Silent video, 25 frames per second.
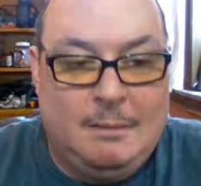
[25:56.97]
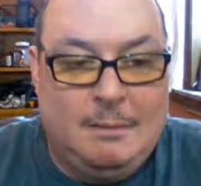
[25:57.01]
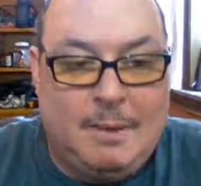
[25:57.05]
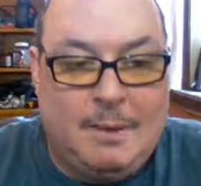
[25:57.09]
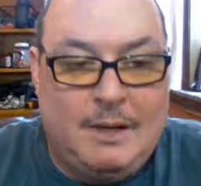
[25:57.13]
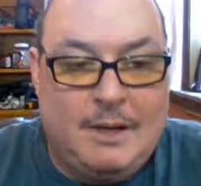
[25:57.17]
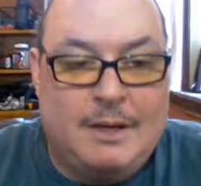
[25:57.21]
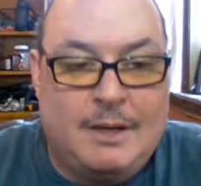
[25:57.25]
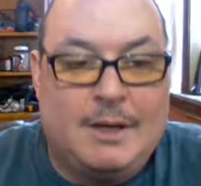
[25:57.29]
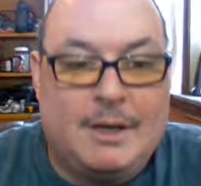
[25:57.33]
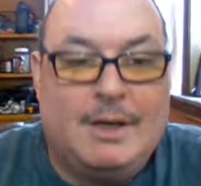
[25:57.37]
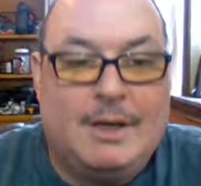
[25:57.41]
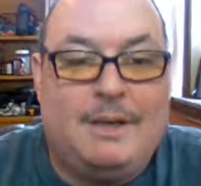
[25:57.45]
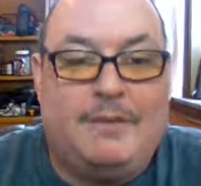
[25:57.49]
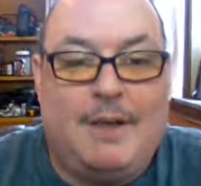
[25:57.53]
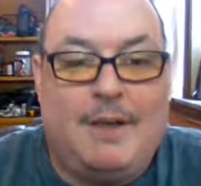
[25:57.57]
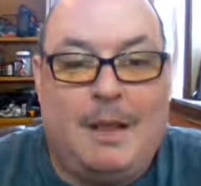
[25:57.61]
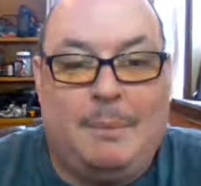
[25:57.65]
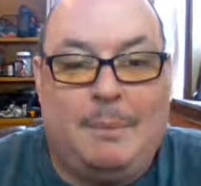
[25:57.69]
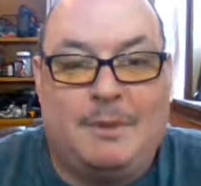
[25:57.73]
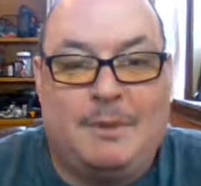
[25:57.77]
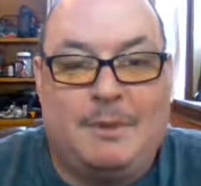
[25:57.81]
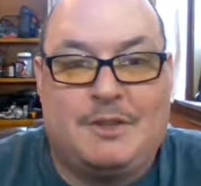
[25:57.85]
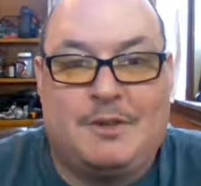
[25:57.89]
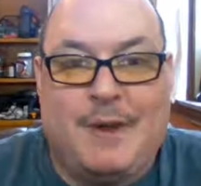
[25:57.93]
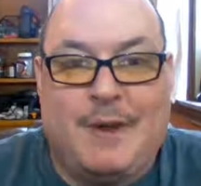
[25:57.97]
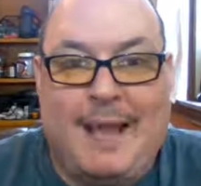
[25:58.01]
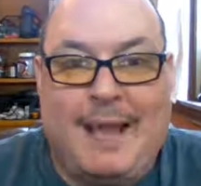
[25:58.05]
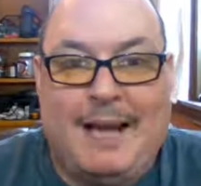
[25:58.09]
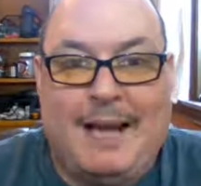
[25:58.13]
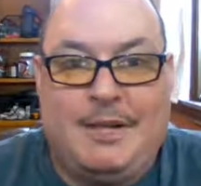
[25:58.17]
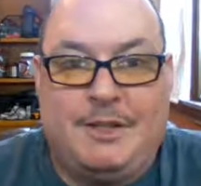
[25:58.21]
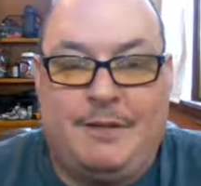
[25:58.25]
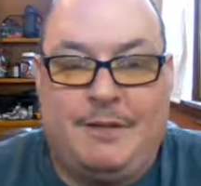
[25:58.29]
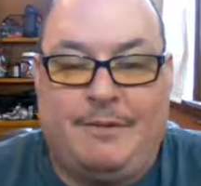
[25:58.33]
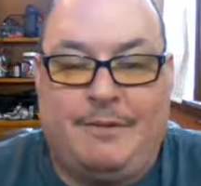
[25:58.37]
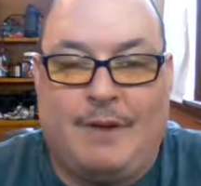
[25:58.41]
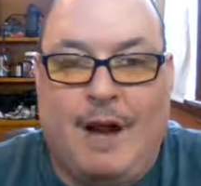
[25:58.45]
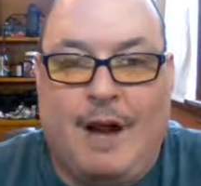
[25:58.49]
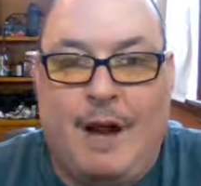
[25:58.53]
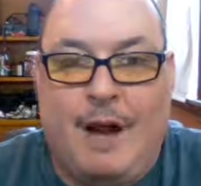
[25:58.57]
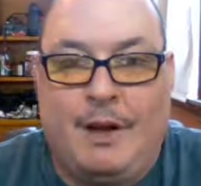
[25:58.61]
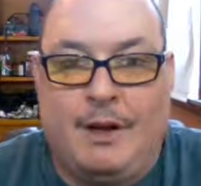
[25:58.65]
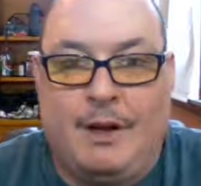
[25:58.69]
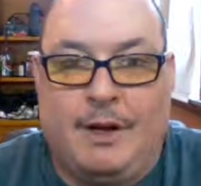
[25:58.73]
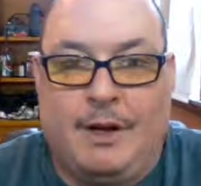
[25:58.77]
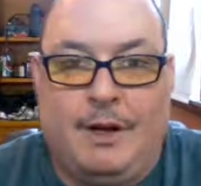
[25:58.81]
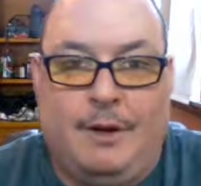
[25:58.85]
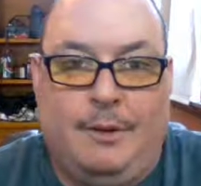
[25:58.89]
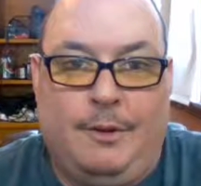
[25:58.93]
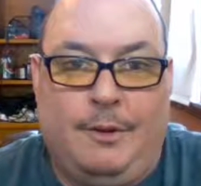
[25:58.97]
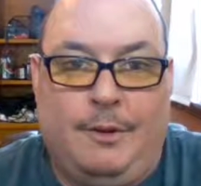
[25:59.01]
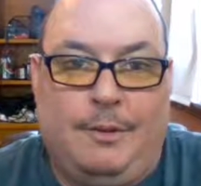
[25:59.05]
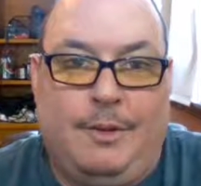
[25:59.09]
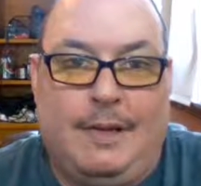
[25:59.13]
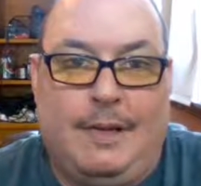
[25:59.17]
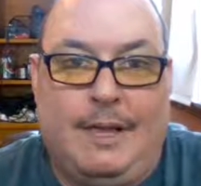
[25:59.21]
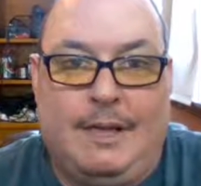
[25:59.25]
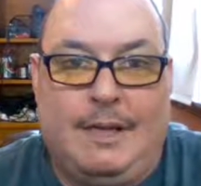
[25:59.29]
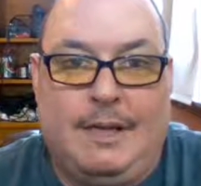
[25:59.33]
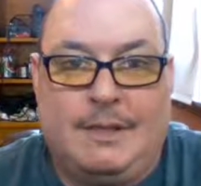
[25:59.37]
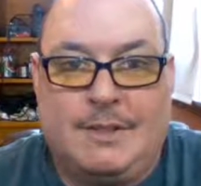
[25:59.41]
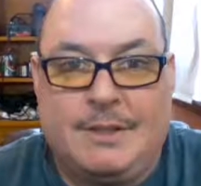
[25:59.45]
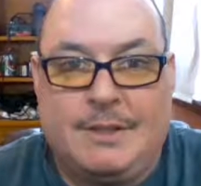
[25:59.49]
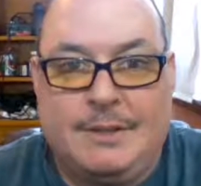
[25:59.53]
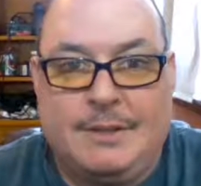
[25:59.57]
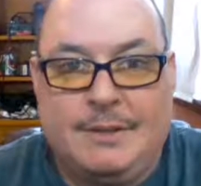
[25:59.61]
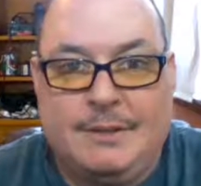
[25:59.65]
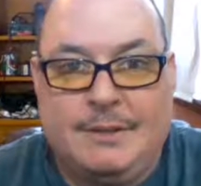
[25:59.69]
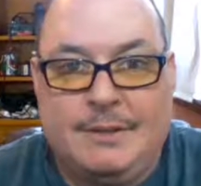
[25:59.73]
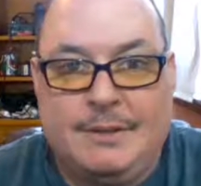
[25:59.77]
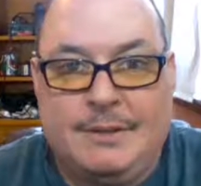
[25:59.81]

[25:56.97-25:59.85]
but you're going to develop a strategy for how you're going to do things.